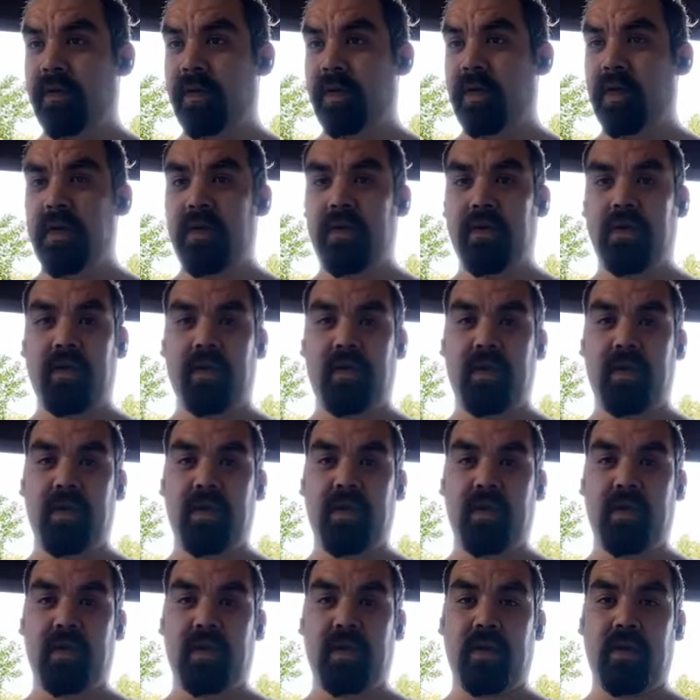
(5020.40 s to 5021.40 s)
for getting me
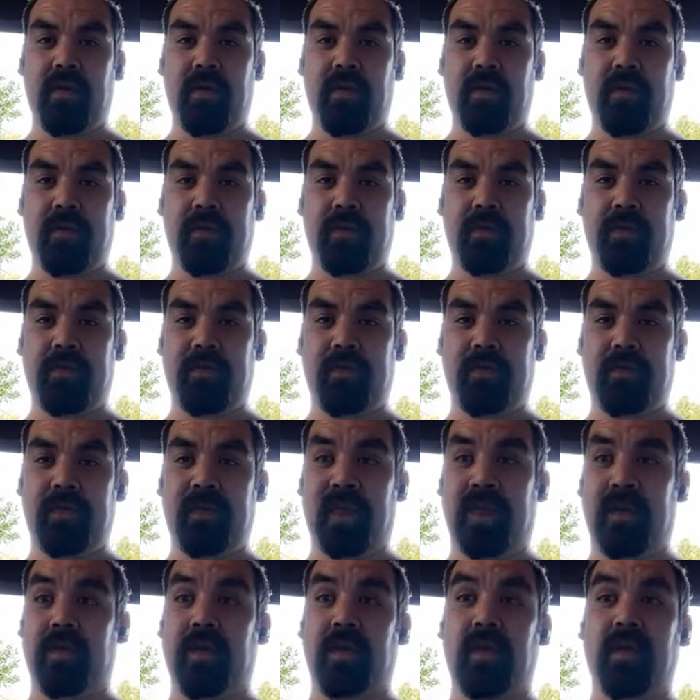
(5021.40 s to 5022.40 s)
on that one.
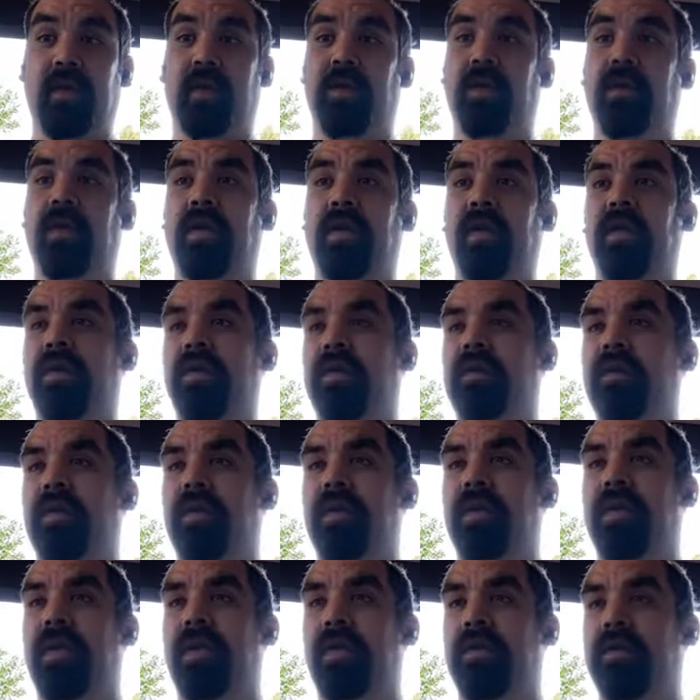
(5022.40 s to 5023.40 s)
That's literally the
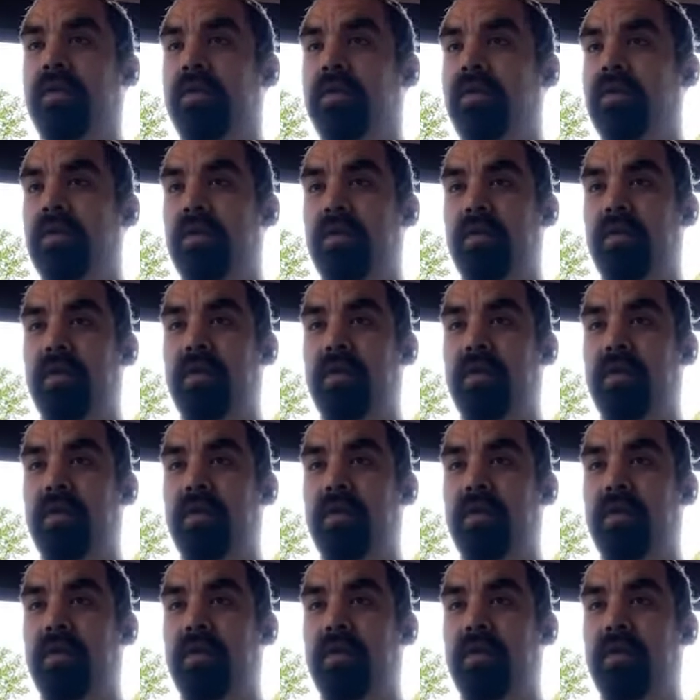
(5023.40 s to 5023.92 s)
Twitter handle.